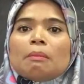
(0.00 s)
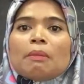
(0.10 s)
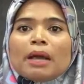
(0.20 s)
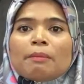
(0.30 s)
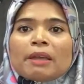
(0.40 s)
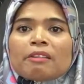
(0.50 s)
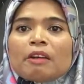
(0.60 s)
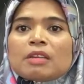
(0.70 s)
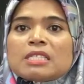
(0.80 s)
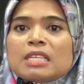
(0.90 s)
My
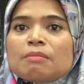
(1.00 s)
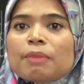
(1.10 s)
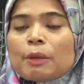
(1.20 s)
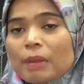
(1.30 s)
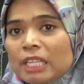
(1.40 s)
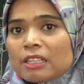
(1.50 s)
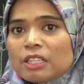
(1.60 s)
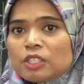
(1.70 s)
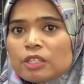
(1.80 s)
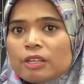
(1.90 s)
background is in biomedical
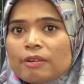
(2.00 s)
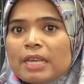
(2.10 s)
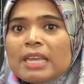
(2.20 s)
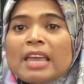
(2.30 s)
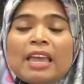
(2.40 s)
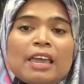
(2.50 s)
engineering